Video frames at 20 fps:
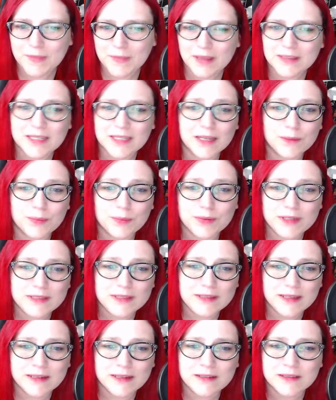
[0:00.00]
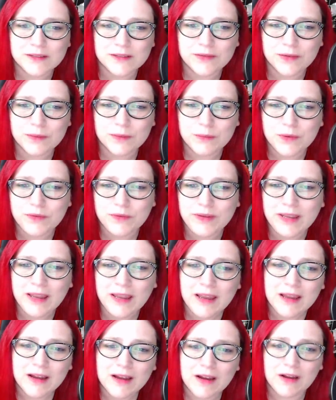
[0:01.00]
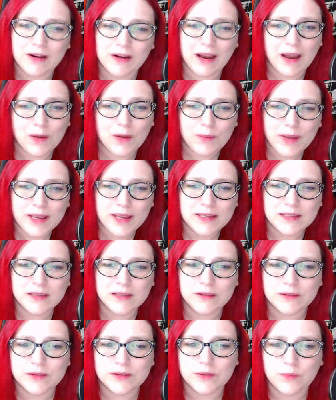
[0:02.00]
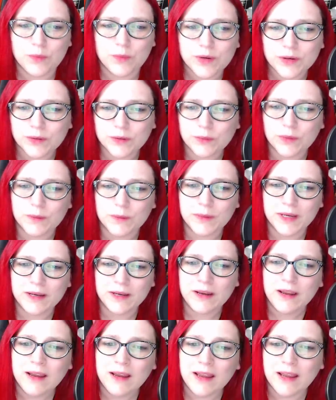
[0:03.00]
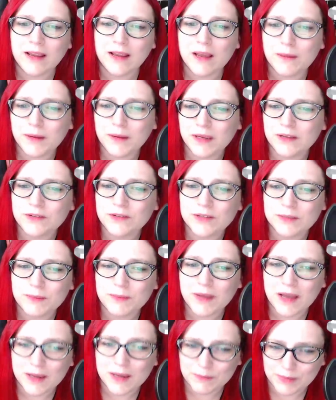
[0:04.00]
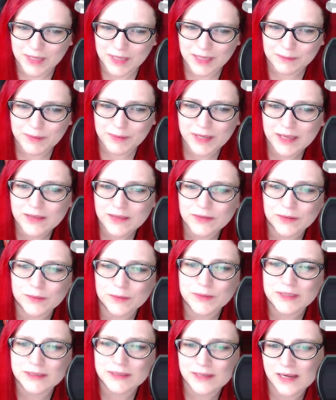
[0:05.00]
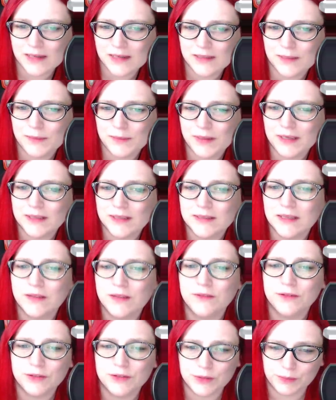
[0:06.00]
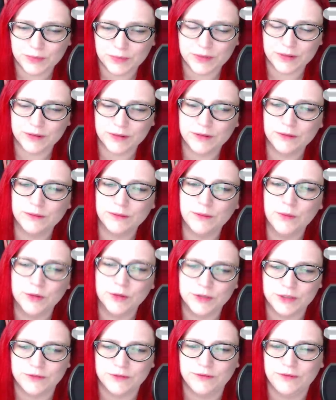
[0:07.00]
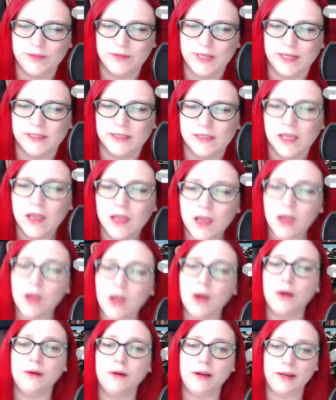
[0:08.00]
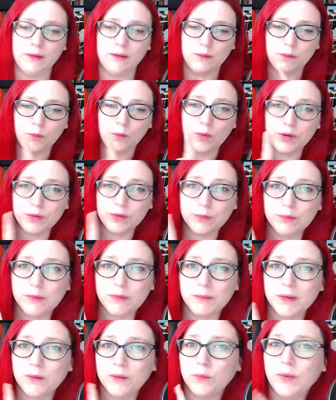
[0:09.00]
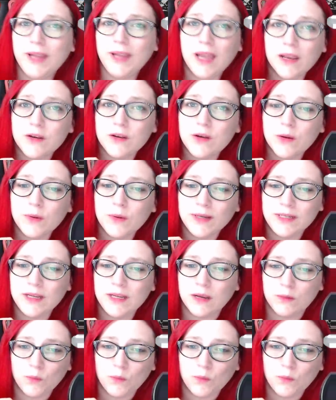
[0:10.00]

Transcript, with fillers: Ticket pre-sales for the movie are outpacing those of Wonder Woman and coming in just behind Black Panther when stacked up against other superhero origin flicks. All right, Wonder Woman, we had no idea.